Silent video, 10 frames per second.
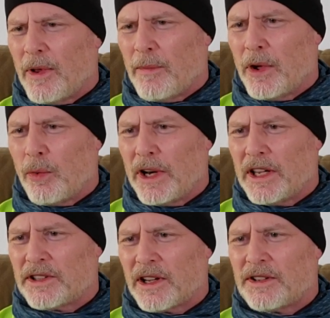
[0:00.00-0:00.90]
but when
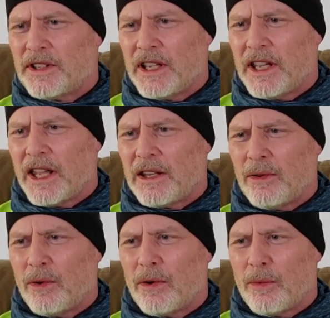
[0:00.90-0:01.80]
it starts to get
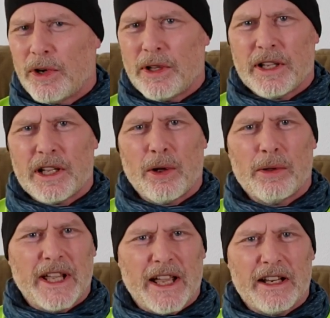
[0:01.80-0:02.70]
really
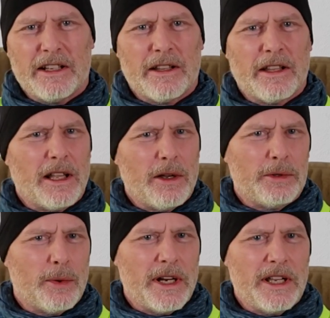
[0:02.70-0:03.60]
cold down into the low
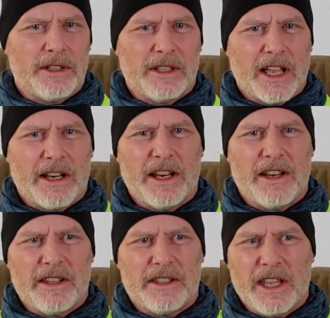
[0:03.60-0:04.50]
20s and down
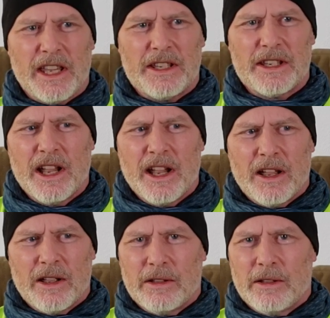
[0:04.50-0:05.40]
into the teens,
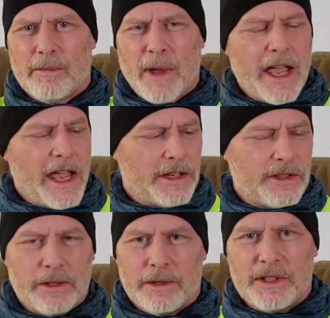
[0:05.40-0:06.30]
my
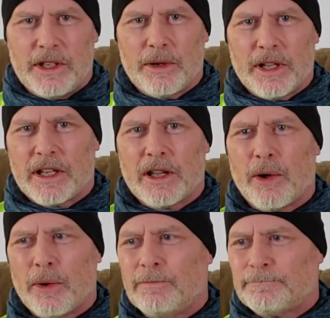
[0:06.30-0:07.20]
hands still get
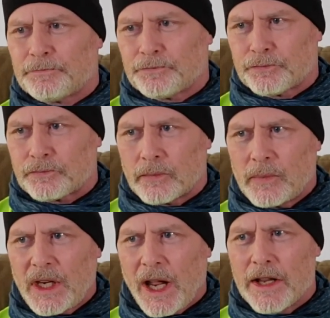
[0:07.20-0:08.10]
cold.
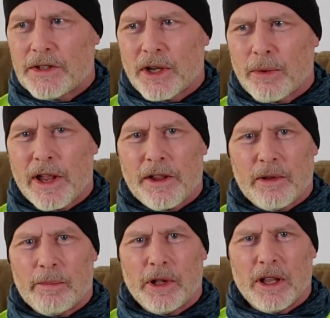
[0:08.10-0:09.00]
And so rather
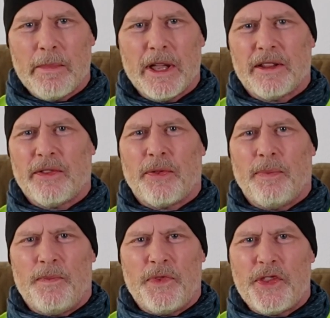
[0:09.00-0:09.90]
than pull a big
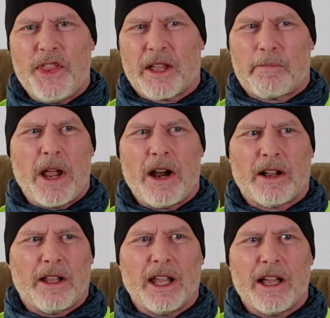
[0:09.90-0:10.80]
thick pair
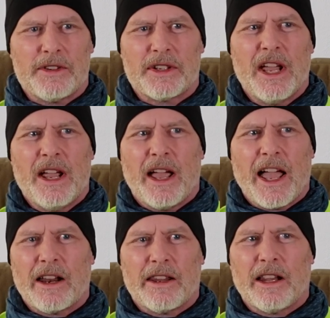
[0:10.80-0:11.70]
of gloves
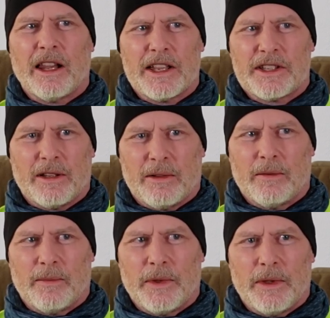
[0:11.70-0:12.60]
out of the closet,
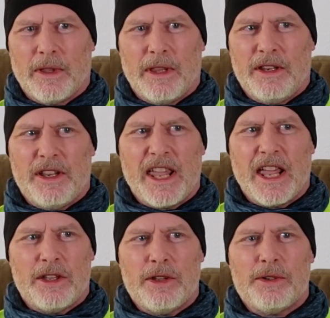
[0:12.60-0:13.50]
and you
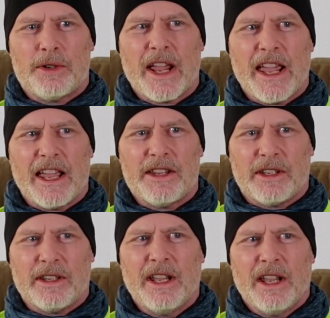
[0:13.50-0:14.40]
can't use your hands,
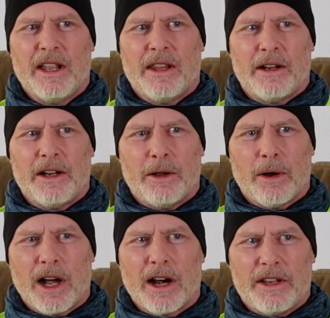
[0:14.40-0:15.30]
and there you
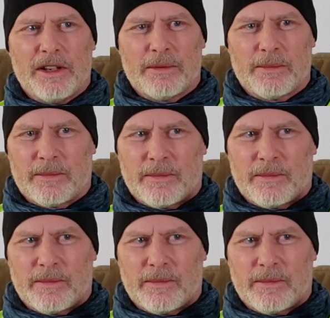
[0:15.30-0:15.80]
are, and you're